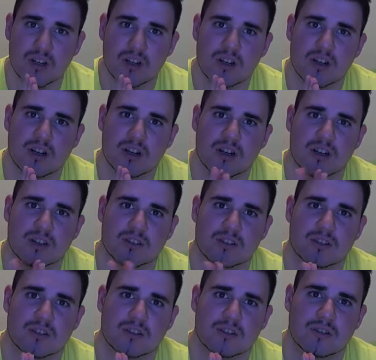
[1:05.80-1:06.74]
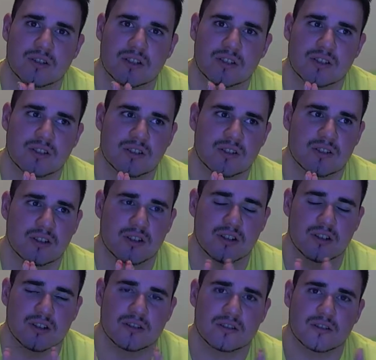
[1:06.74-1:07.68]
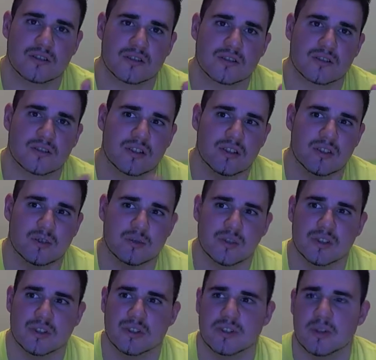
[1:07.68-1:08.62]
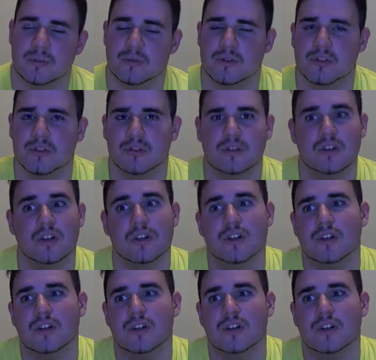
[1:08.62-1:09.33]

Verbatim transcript: Alright, so let's start this week's episode.